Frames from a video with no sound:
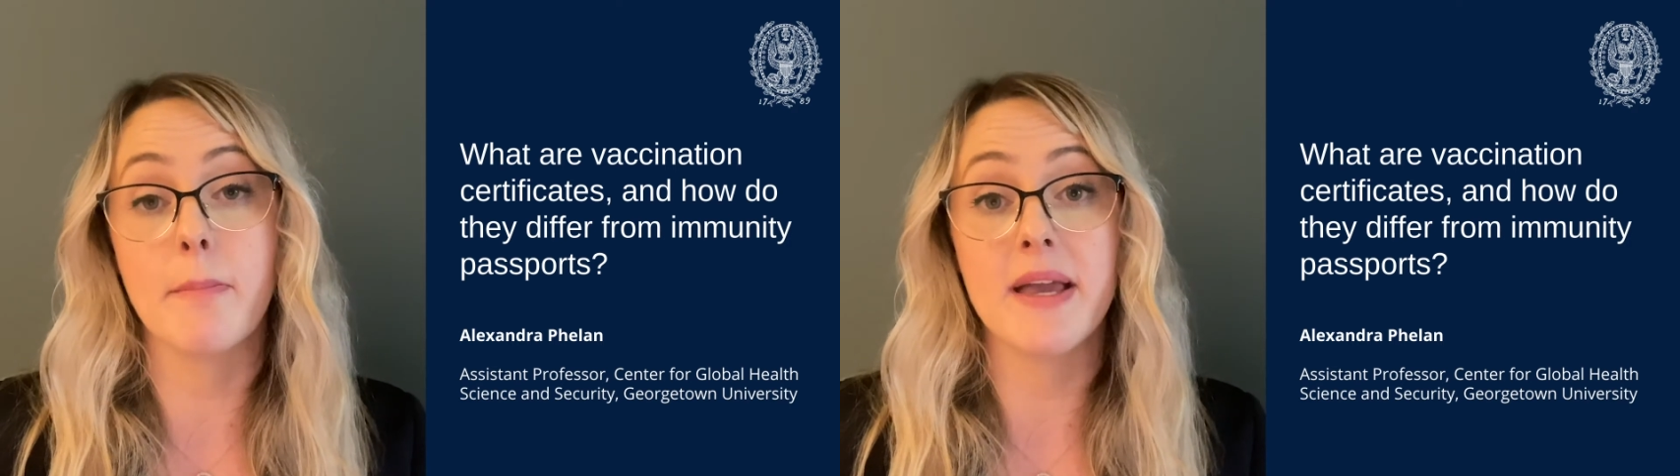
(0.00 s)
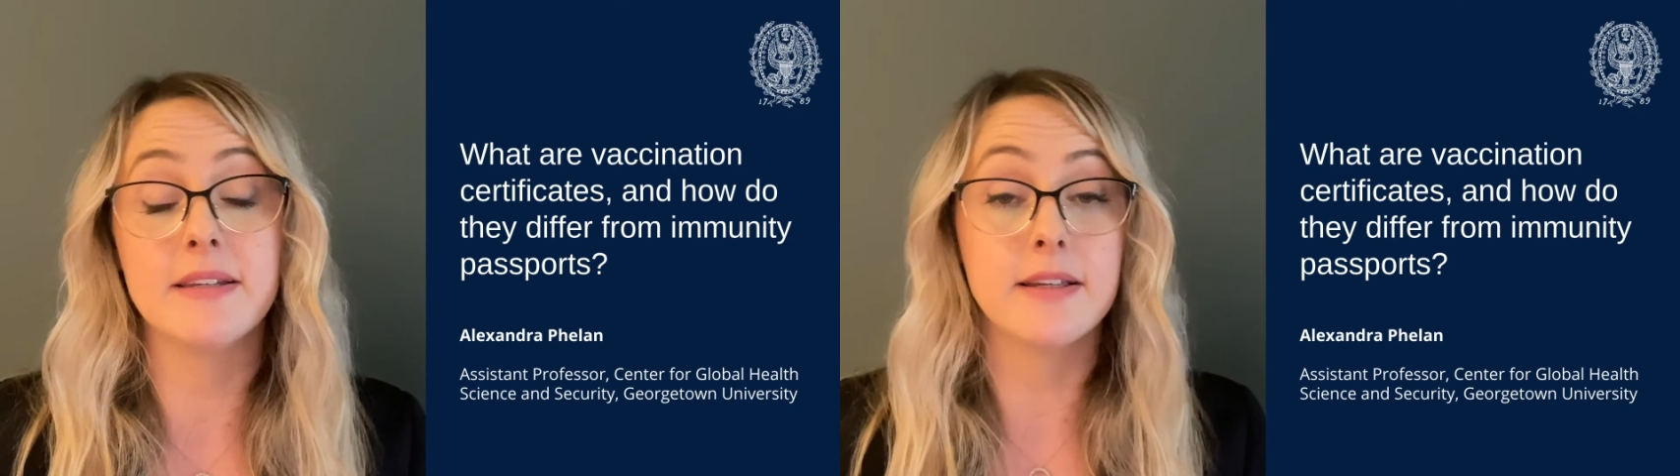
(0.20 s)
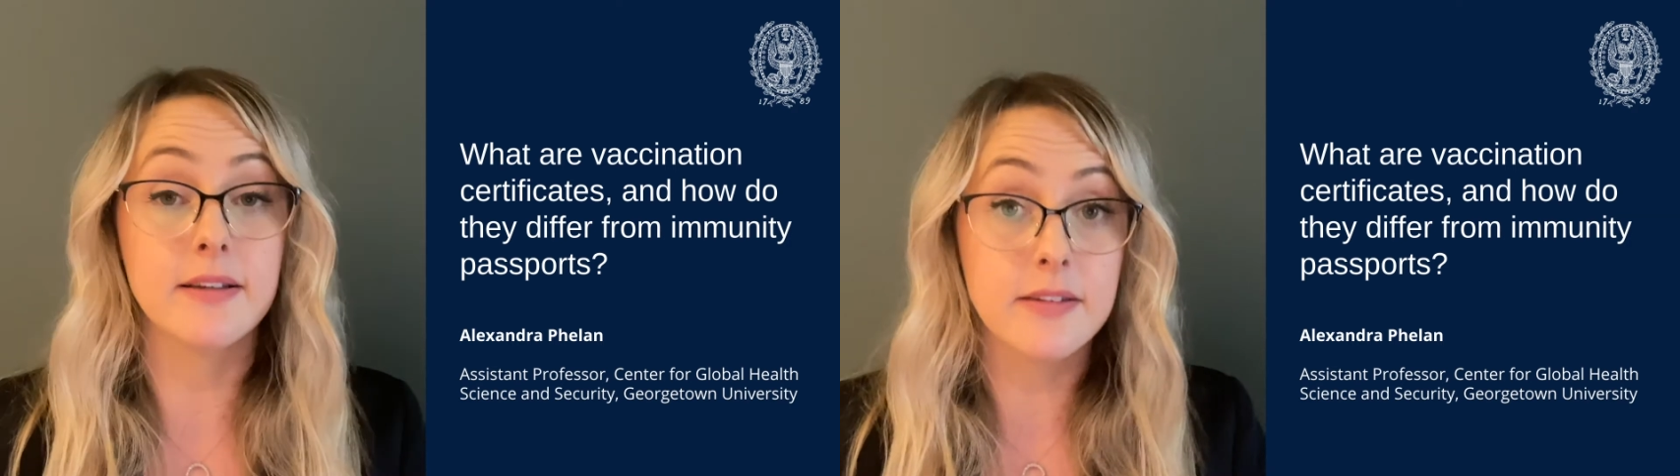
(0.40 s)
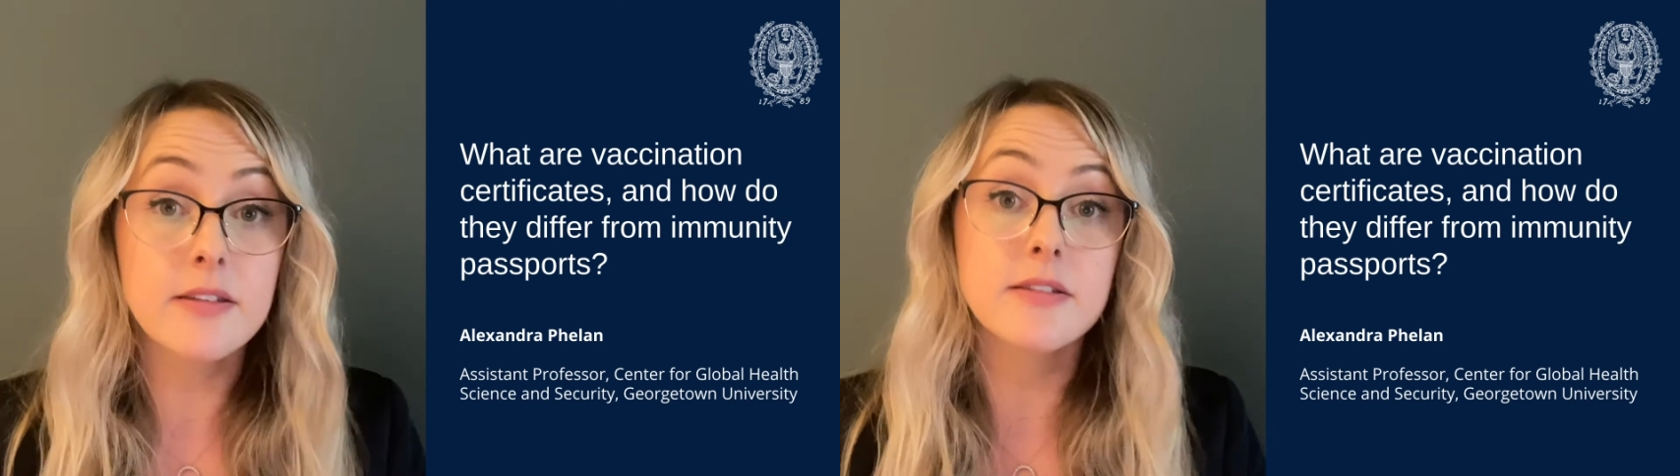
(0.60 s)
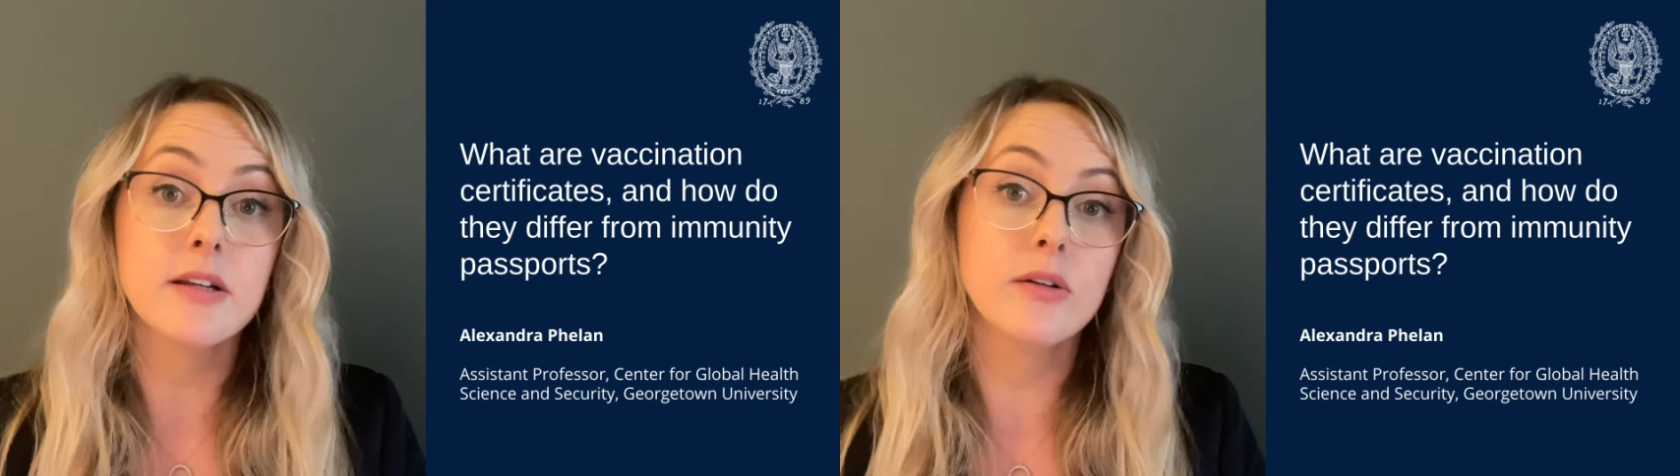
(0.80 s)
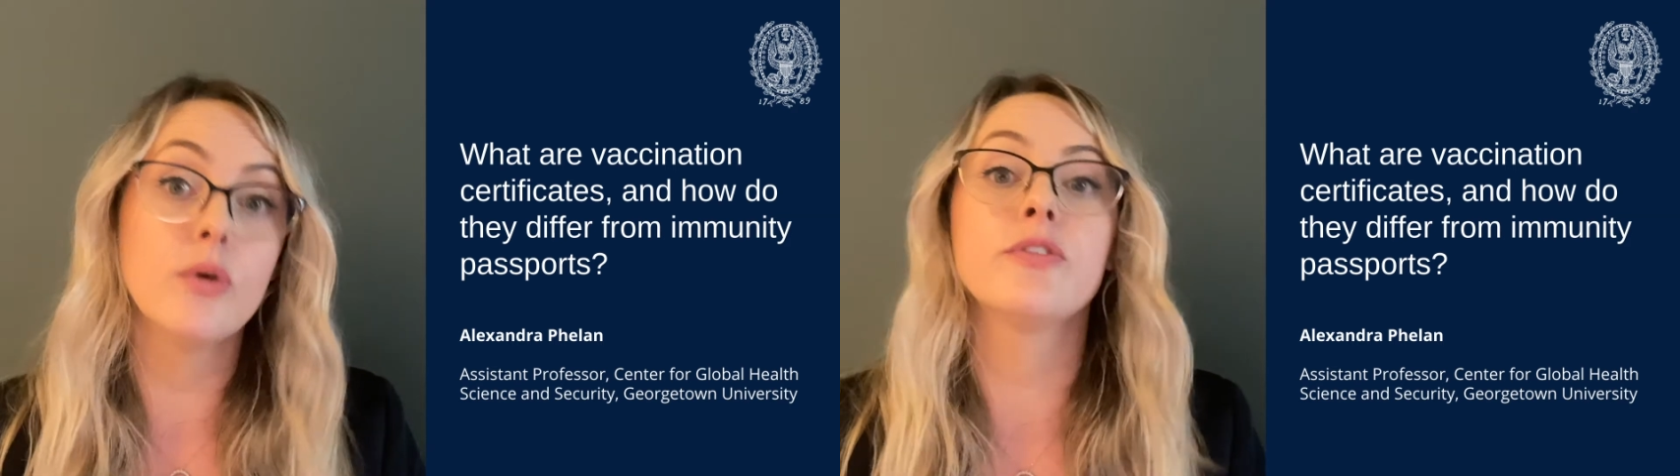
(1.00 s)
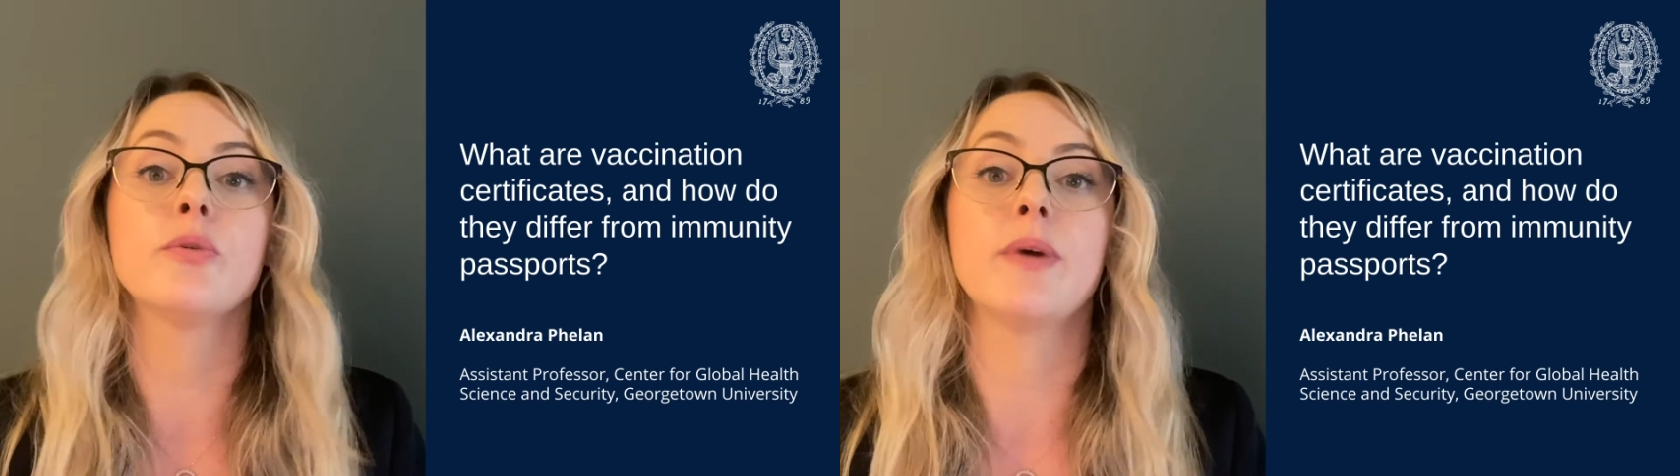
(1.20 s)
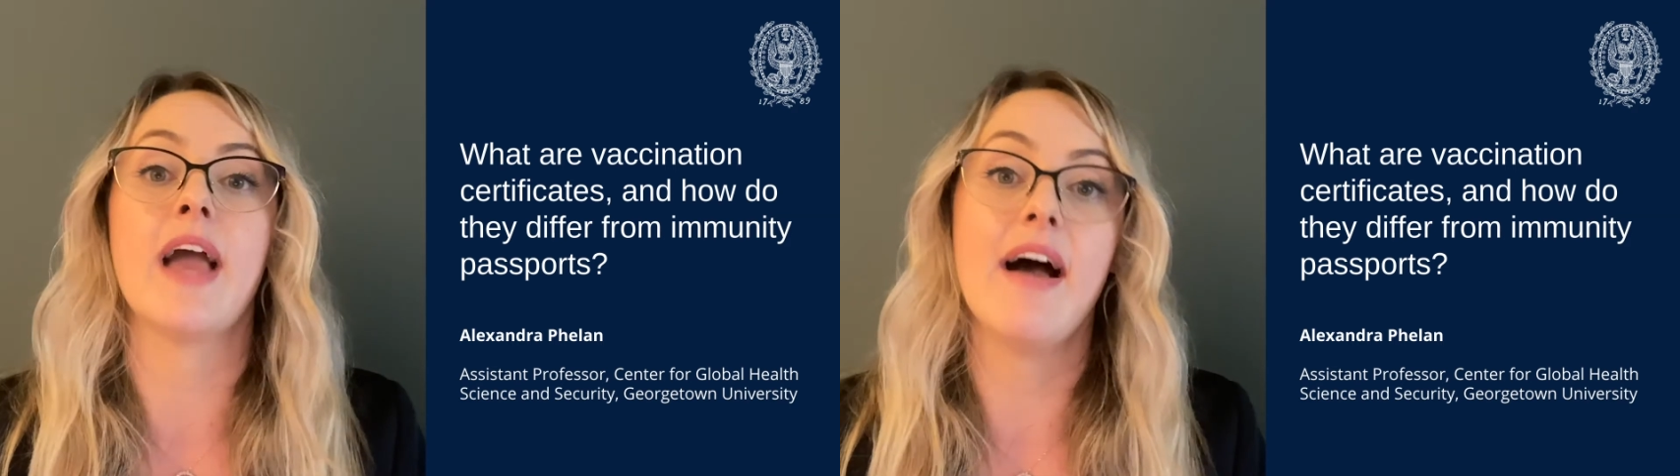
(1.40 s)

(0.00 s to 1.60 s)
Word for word: amend existing laws that we